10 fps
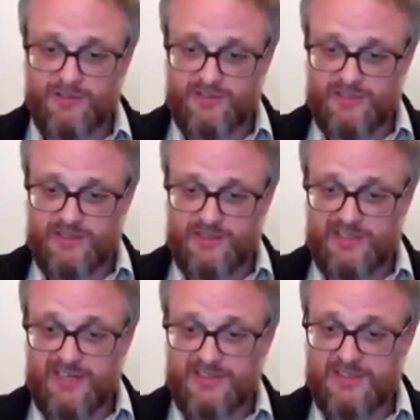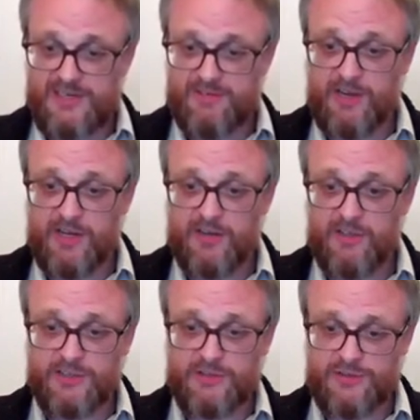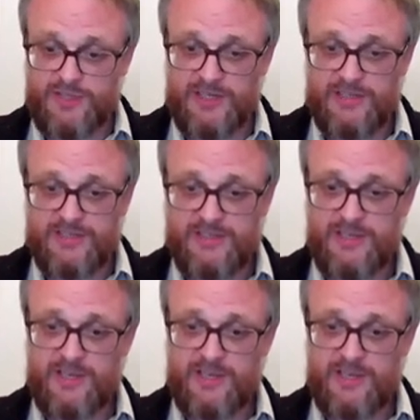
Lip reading: using the density of archaeological sites